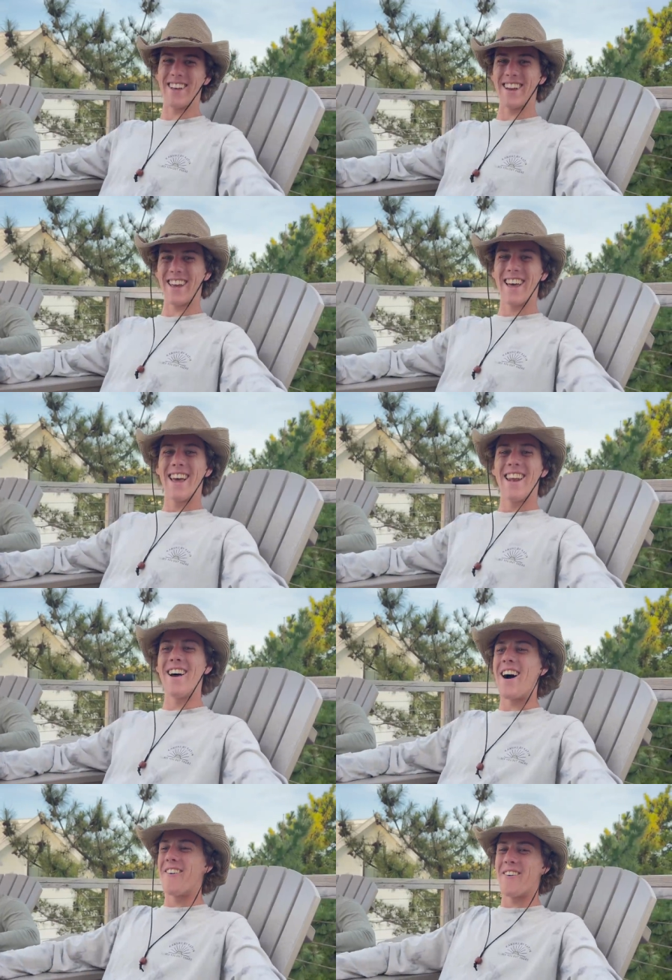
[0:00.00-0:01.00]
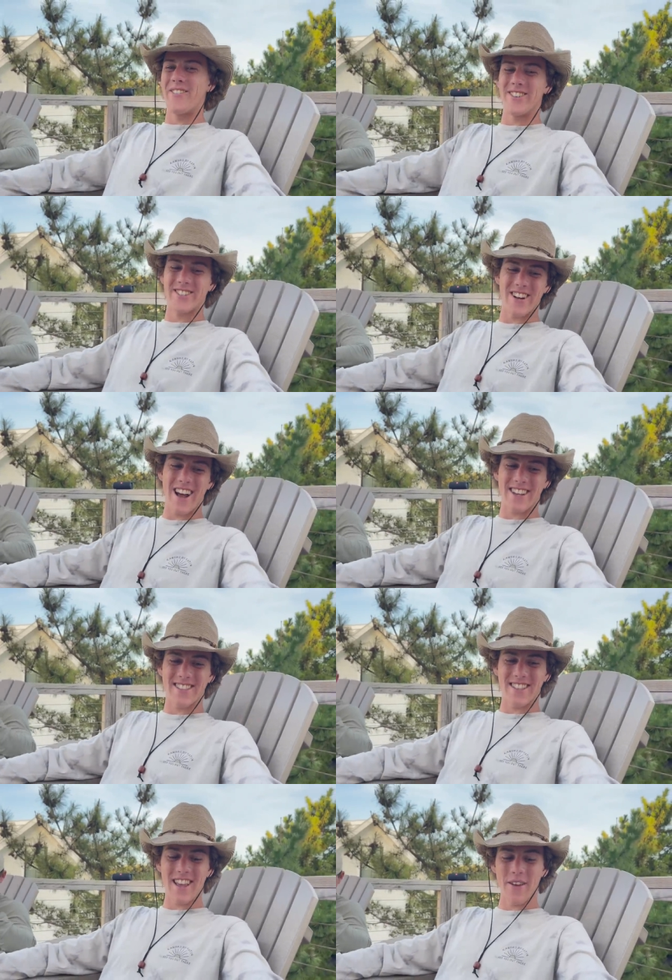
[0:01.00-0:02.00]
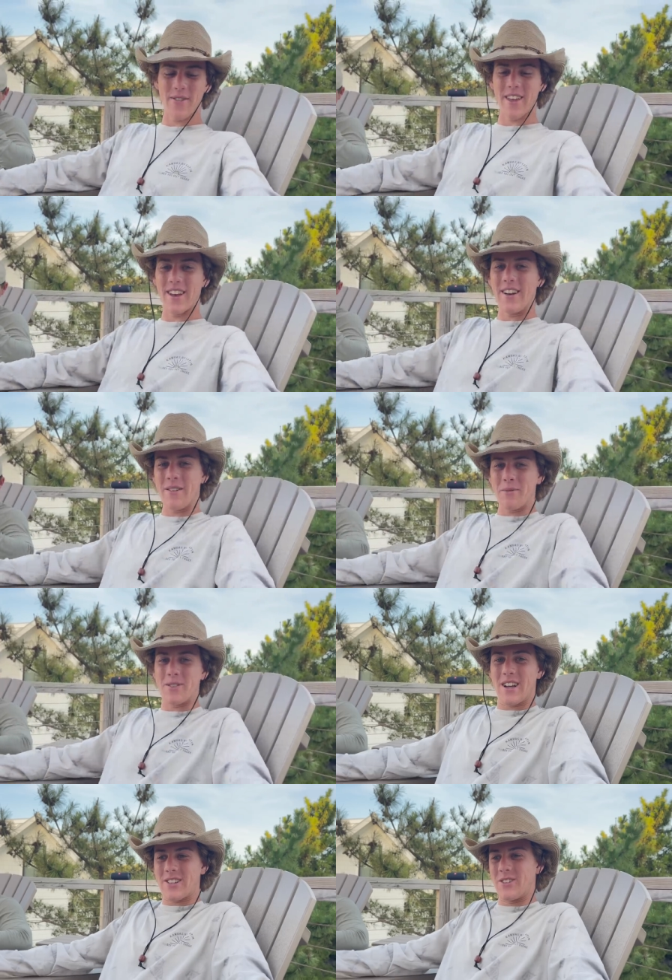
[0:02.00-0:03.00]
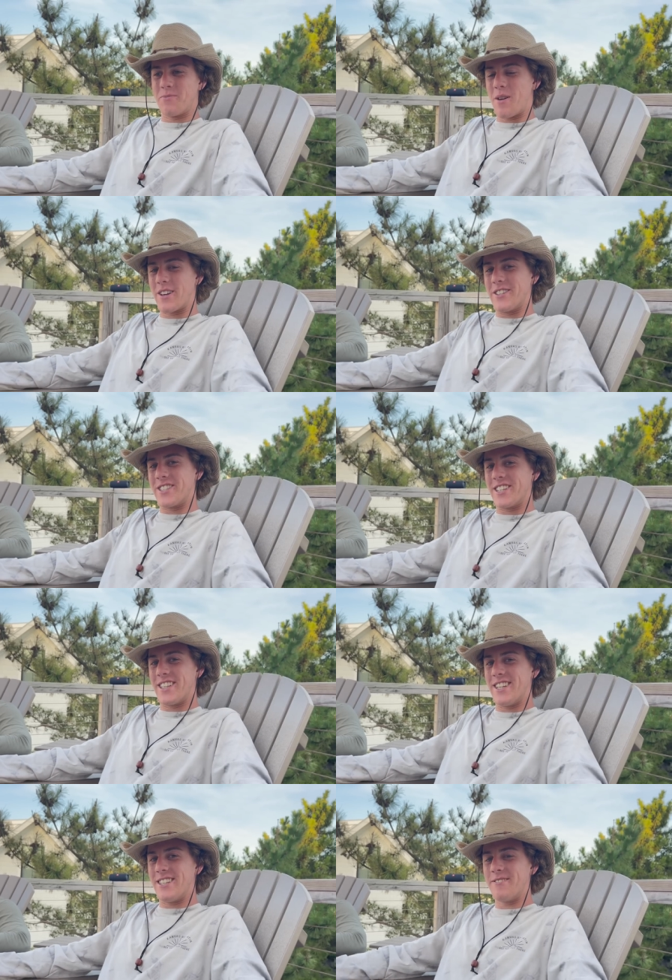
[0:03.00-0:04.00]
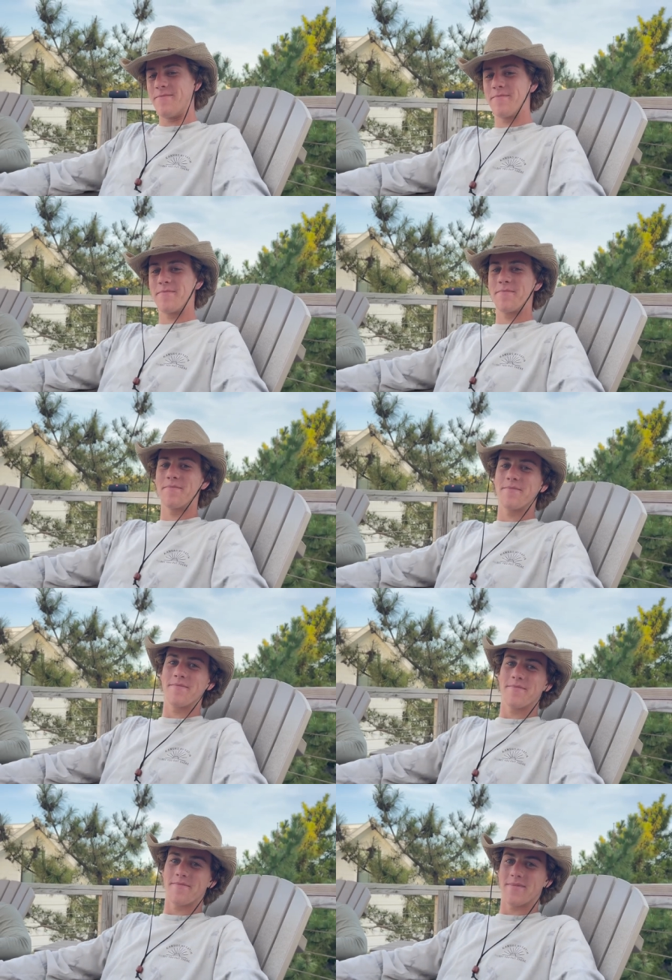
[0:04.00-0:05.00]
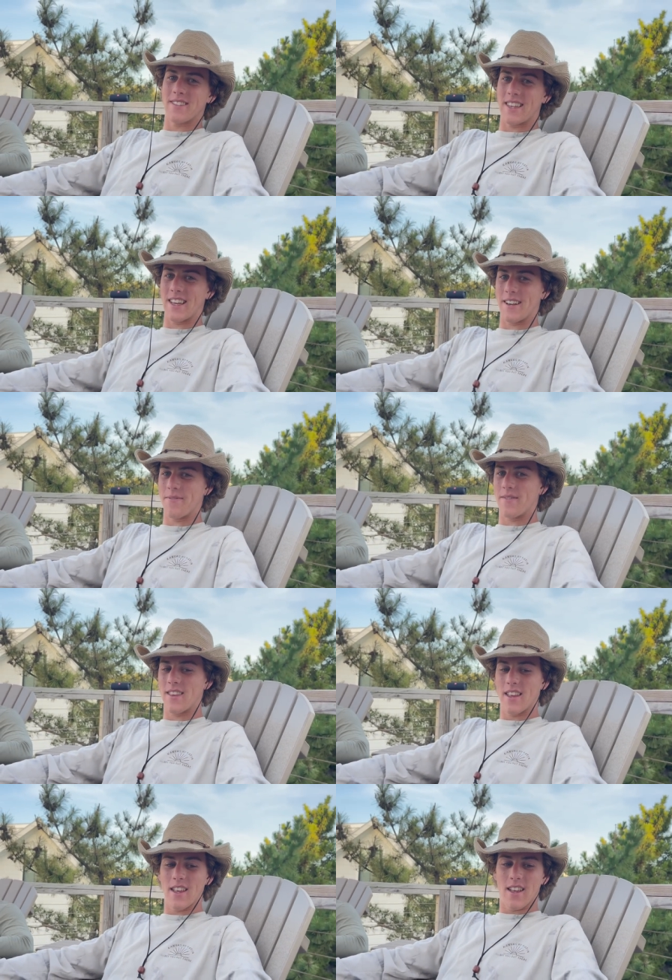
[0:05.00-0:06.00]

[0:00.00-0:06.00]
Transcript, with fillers: kidding. No, I want moose tracks. If they don't have moose tracks, I'll probably go cookie dough. Nice. You're gonna get sprinkles?